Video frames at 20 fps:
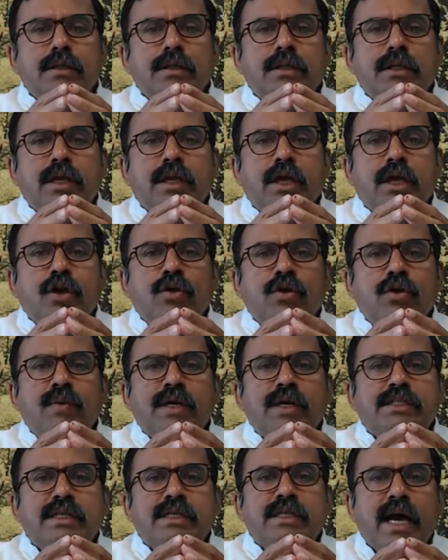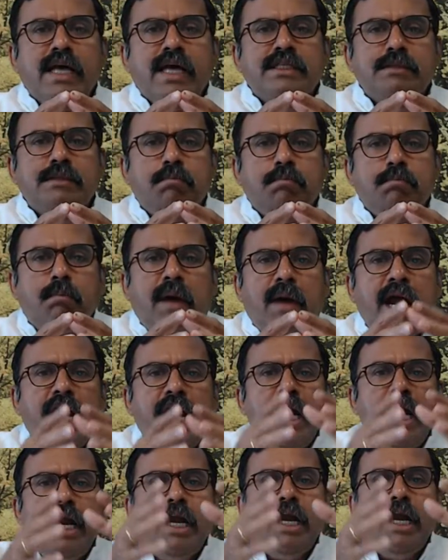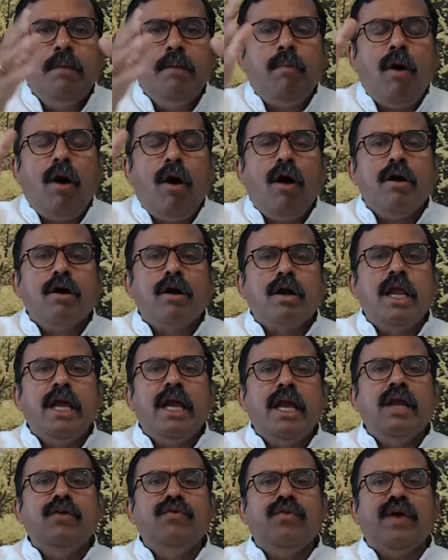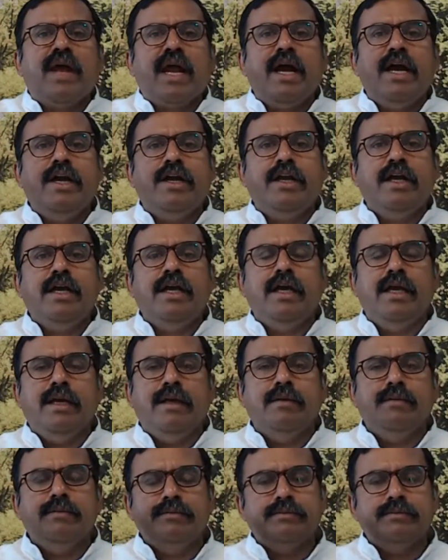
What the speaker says: The universe has mind-boggling variety.